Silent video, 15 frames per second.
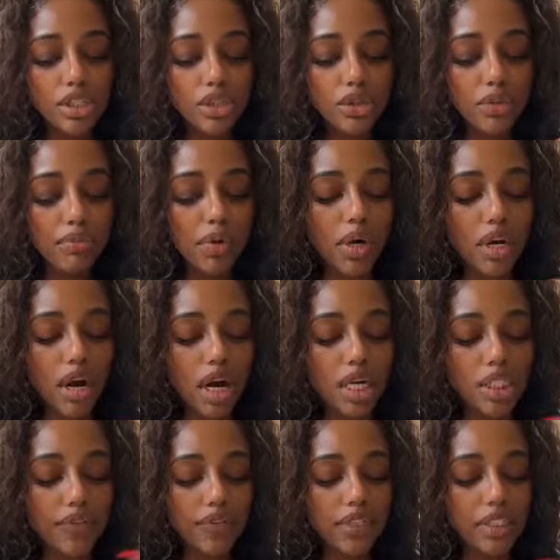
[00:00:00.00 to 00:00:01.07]
Two more
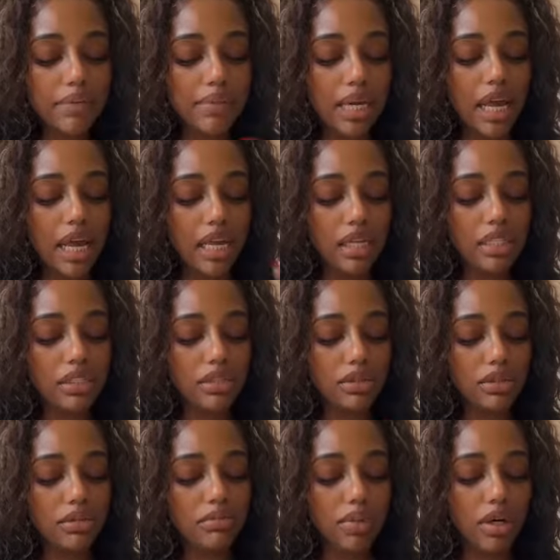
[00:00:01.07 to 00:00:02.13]
cards for Gemini,
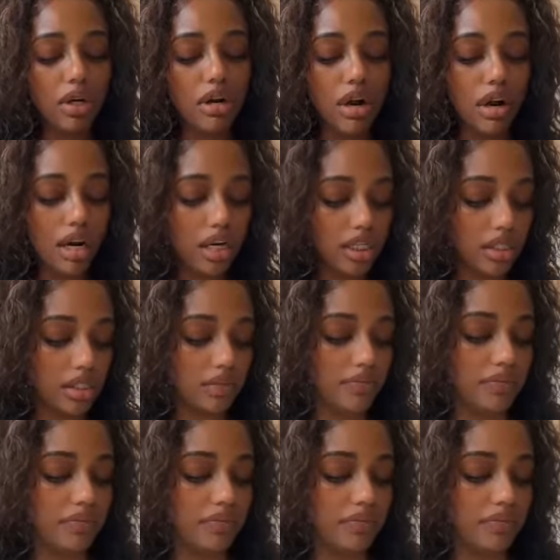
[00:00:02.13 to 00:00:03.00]
two more cards.